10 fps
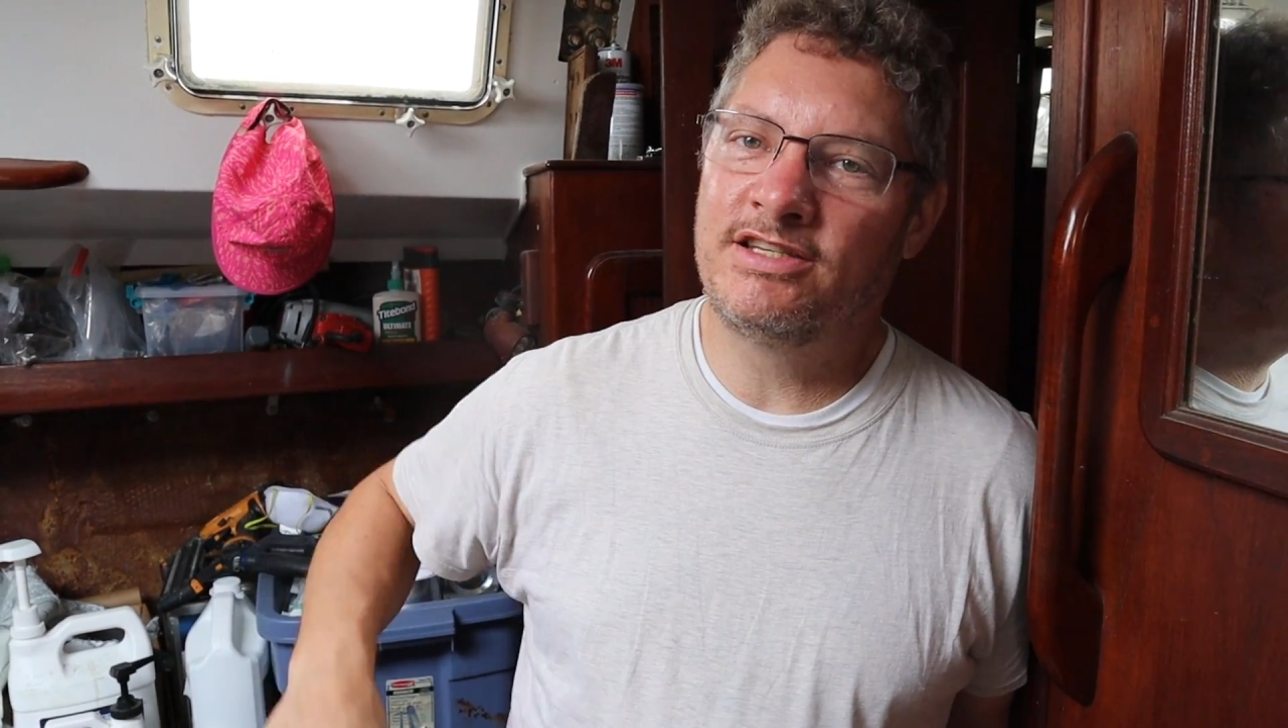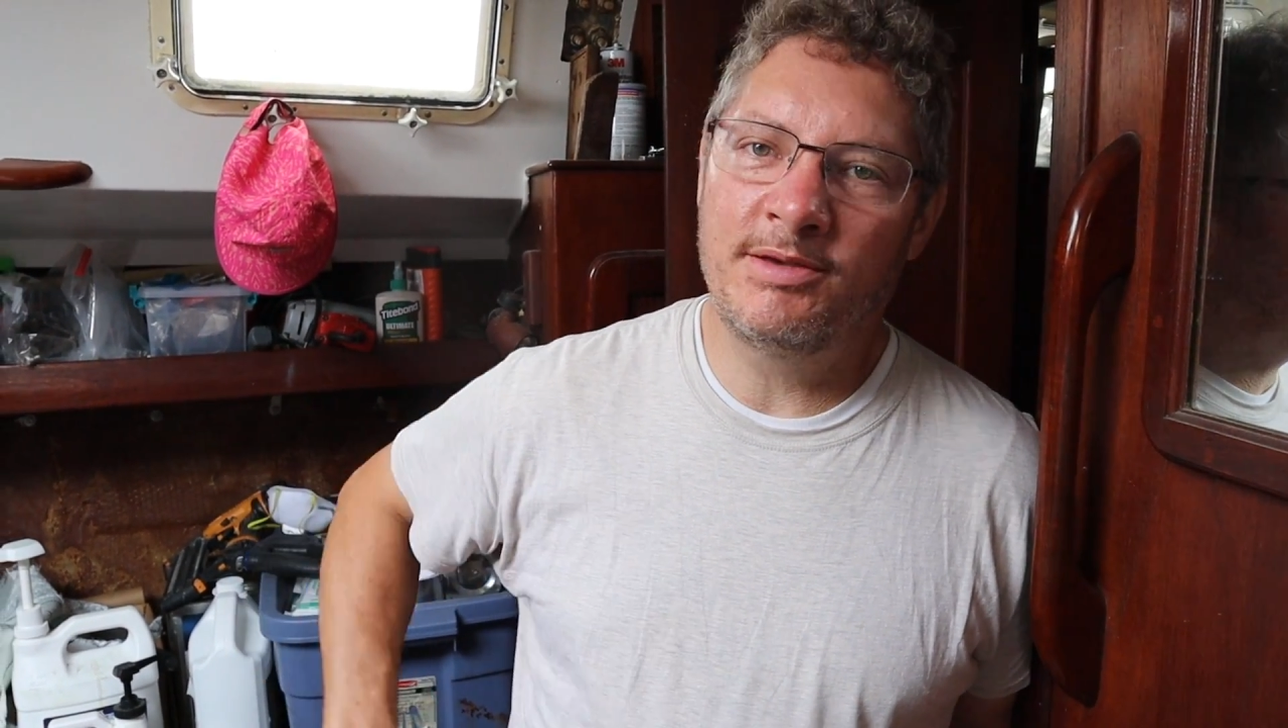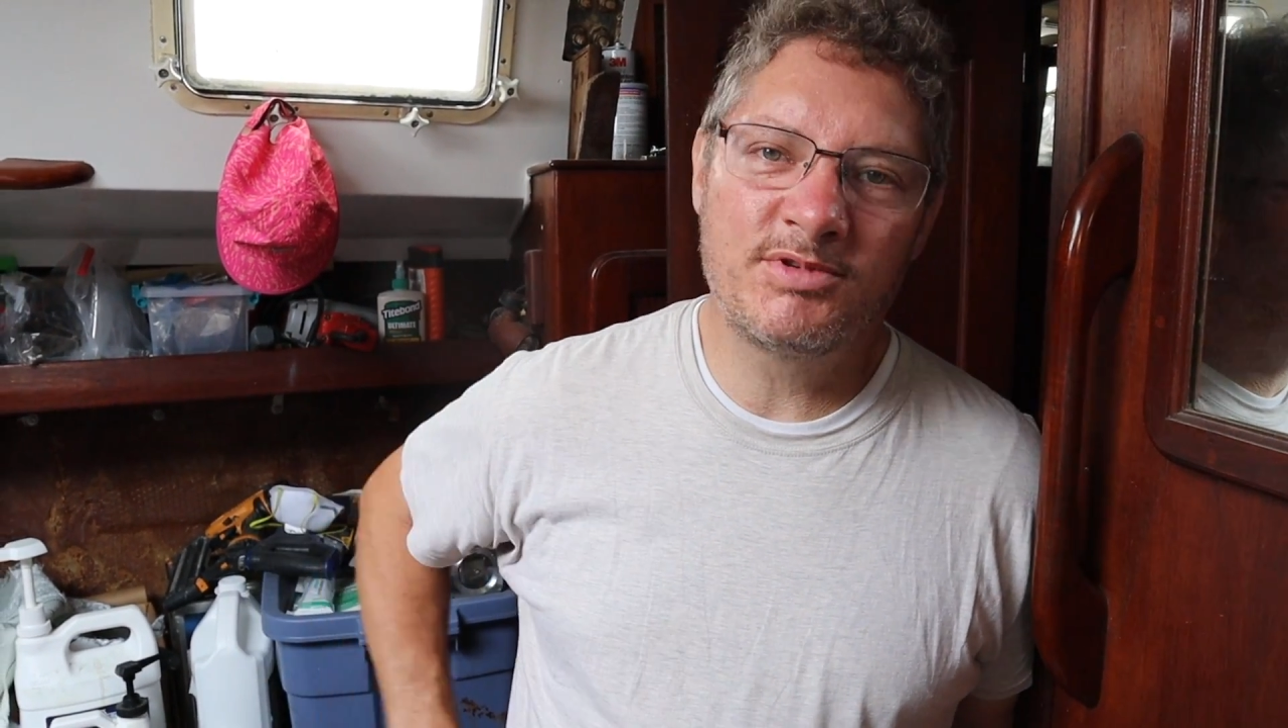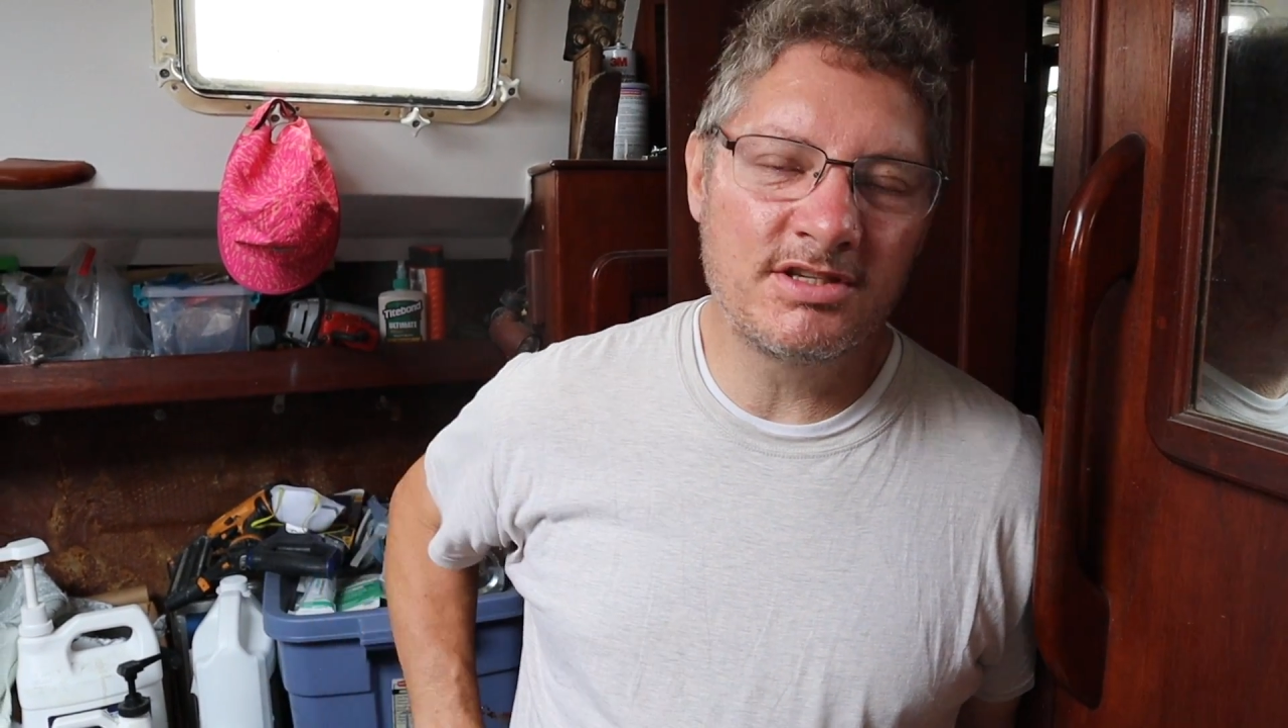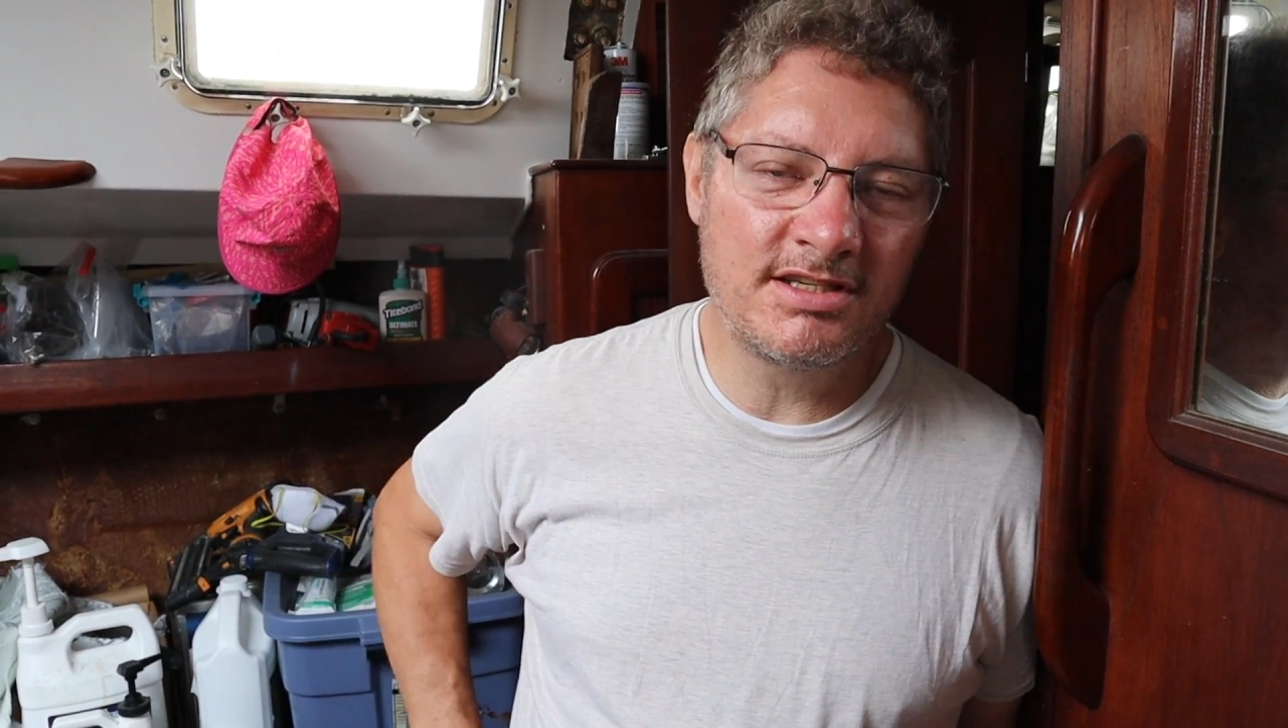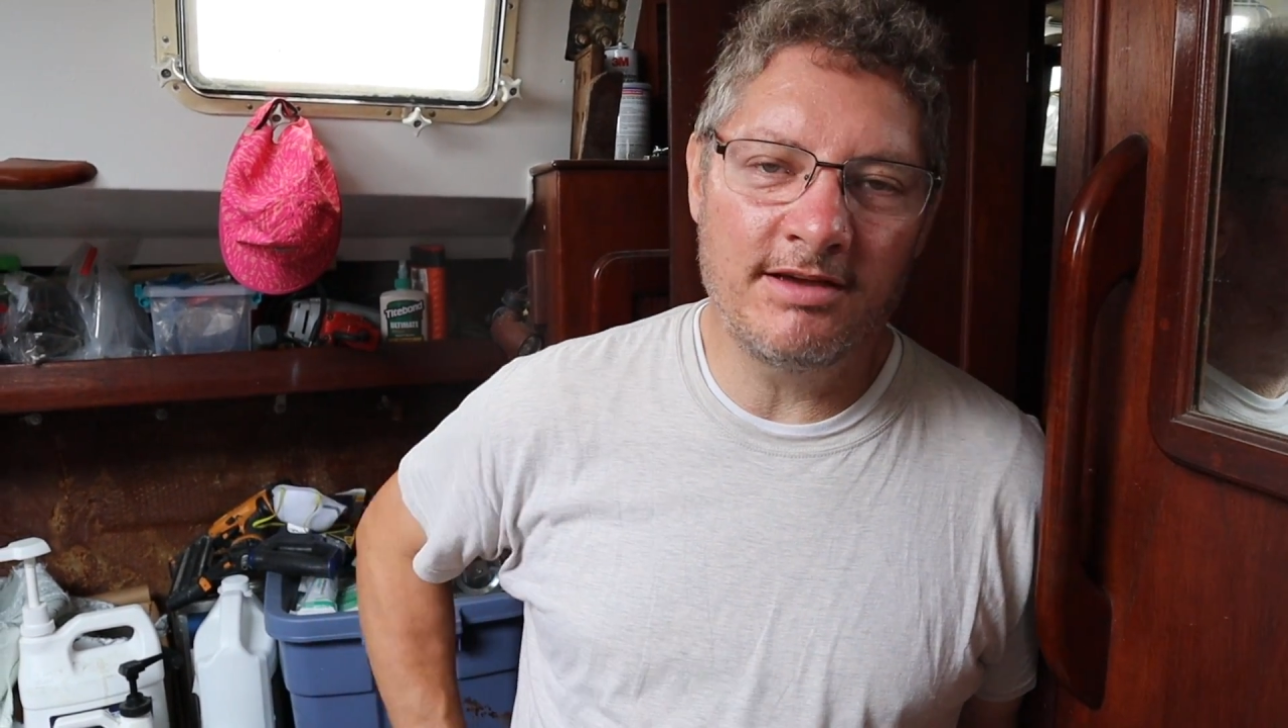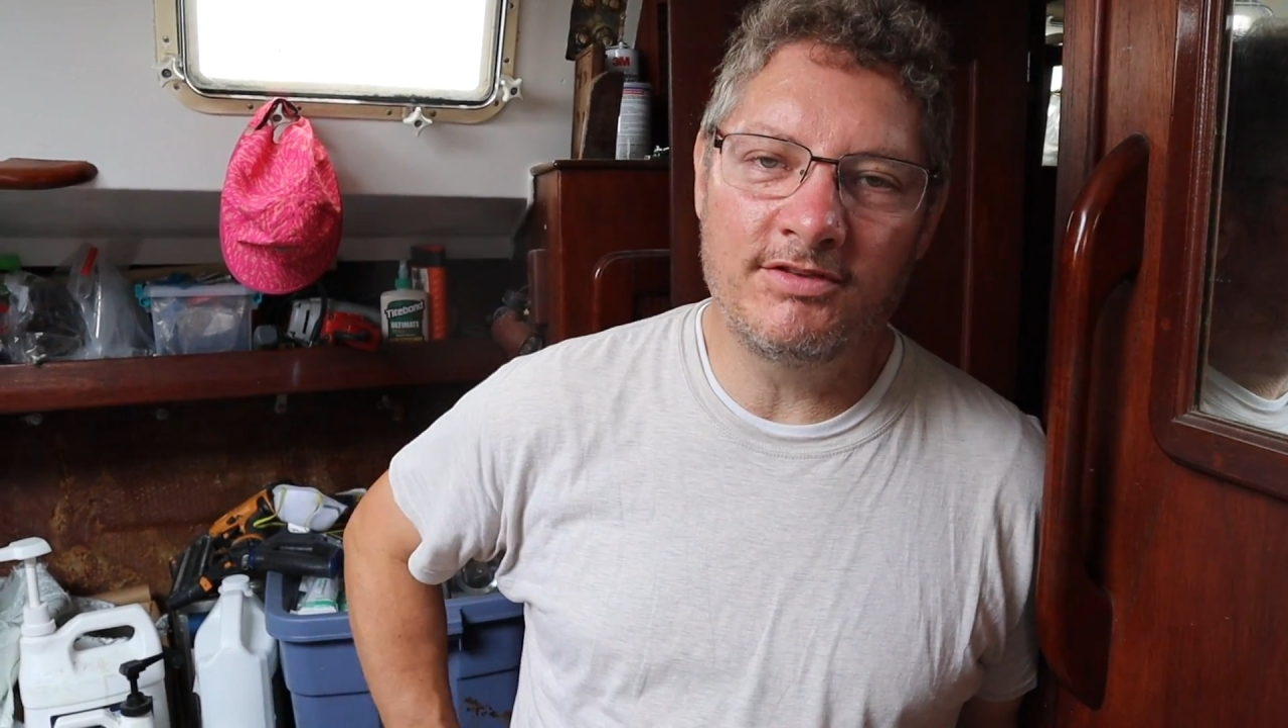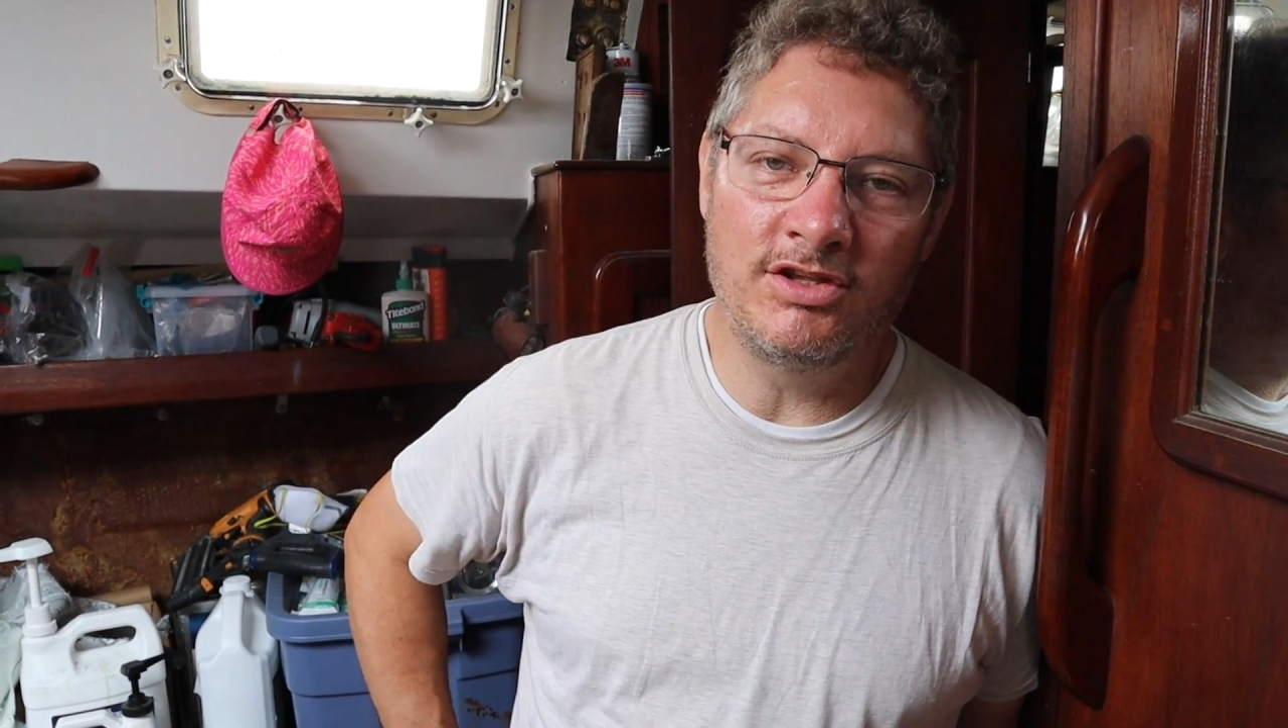tips and stuff